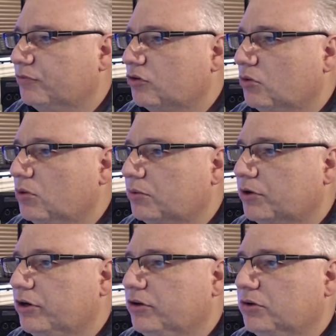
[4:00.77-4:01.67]
So what we're
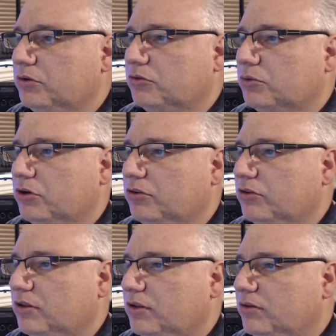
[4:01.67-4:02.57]
going to do is we're going to
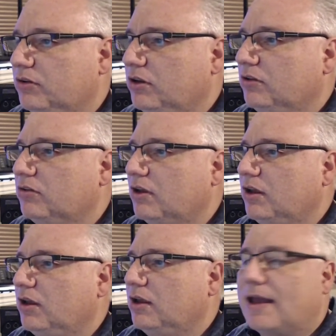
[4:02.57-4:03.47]
say this is
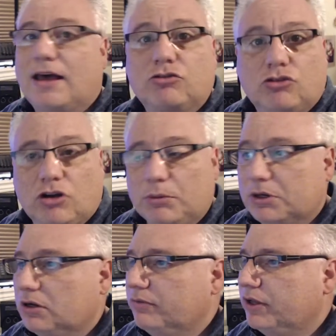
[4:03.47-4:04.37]
a
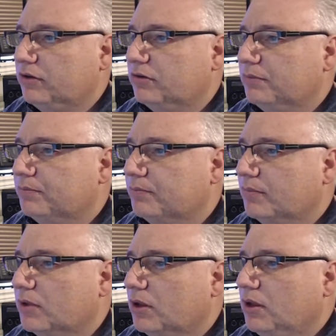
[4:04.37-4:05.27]
astronomical event,
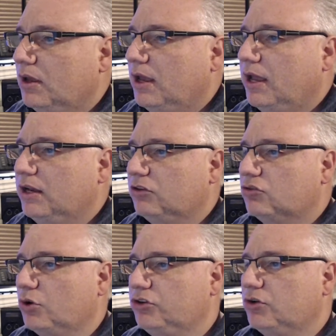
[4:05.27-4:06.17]
and it's
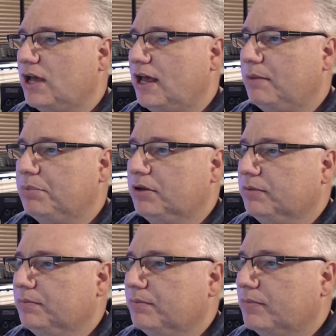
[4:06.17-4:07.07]
going to
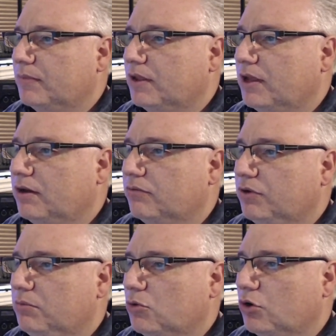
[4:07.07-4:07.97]
happen
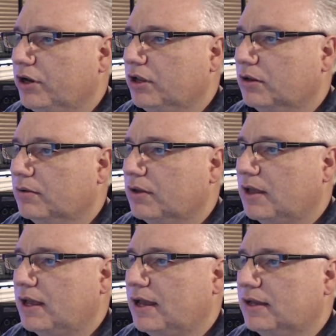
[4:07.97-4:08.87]
every morning
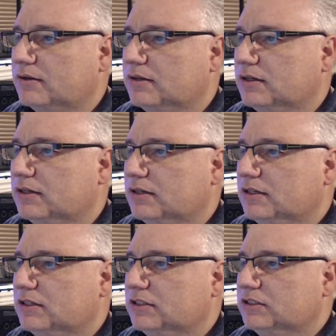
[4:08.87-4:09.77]
at
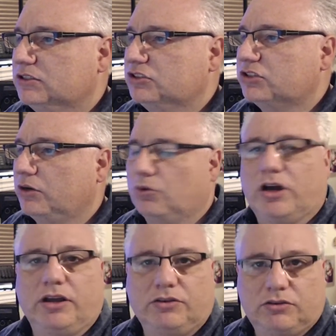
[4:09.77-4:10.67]

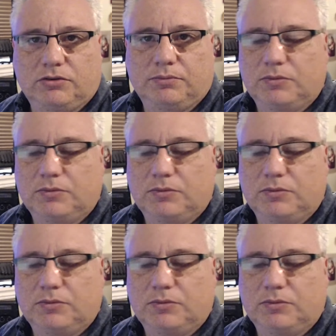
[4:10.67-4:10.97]
sunrise.